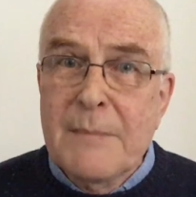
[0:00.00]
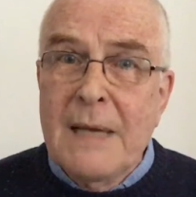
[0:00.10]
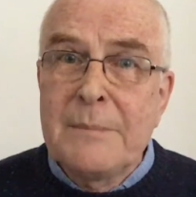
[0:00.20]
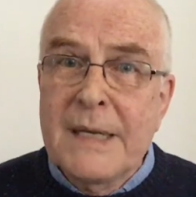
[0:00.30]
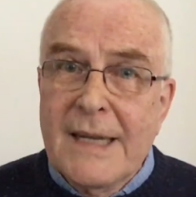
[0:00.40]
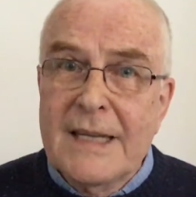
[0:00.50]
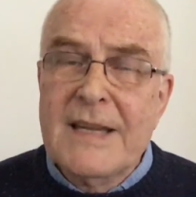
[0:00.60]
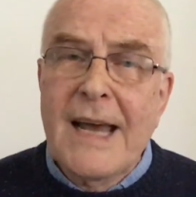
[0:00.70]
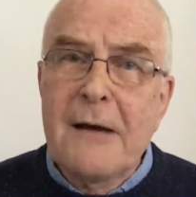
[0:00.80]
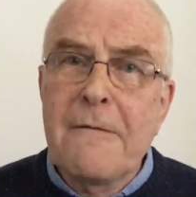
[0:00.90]
Amendment
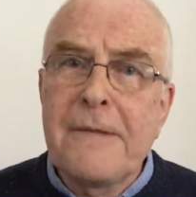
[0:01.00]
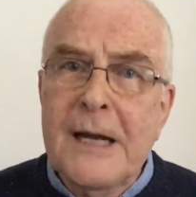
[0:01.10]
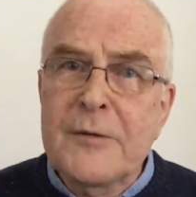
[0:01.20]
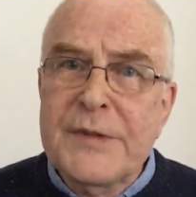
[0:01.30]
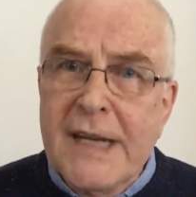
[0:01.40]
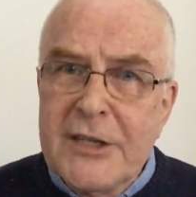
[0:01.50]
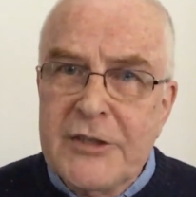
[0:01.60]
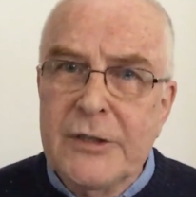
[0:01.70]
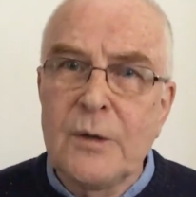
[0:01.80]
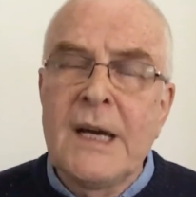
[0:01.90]
is, how
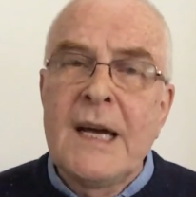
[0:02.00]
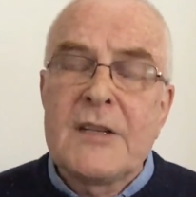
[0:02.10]
foundational